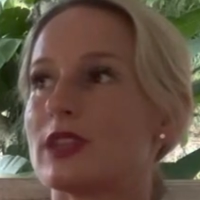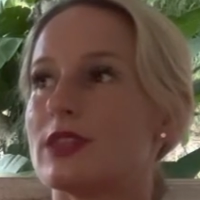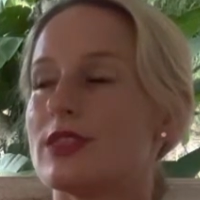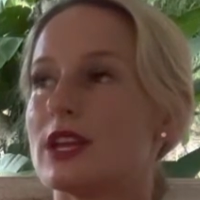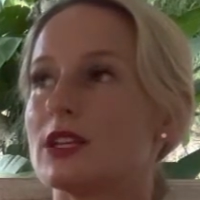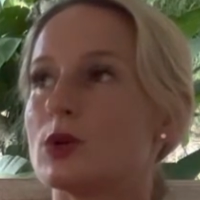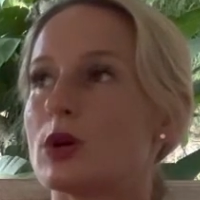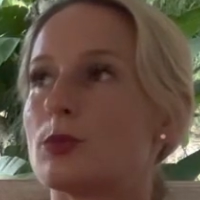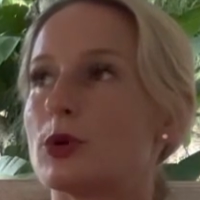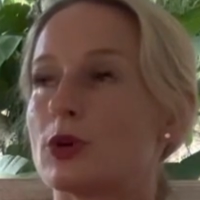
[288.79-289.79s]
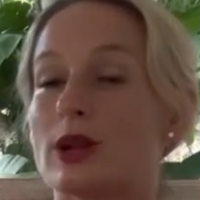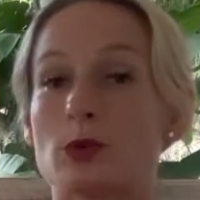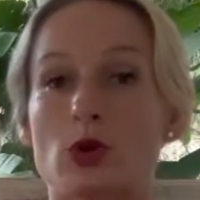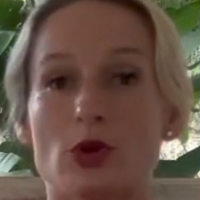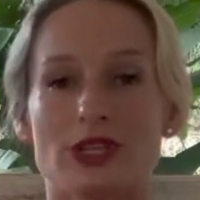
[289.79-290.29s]
Then you have program
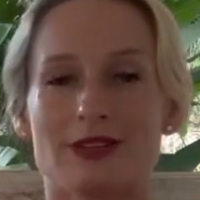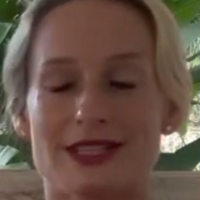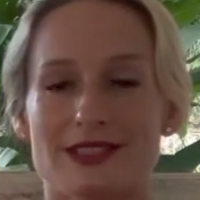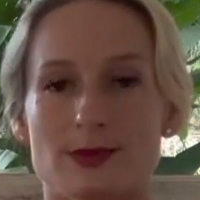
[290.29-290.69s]
Coherence.